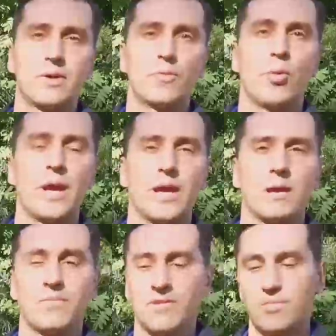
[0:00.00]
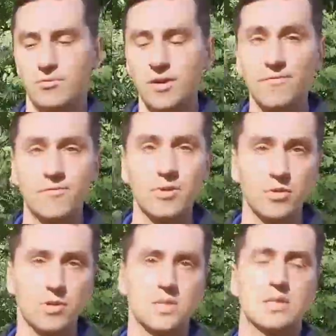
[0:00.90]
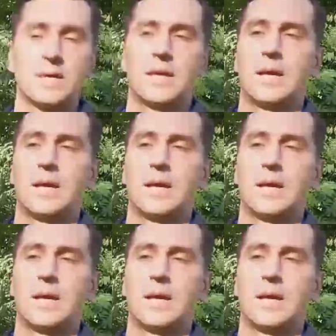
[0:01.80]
We wake up the peripherals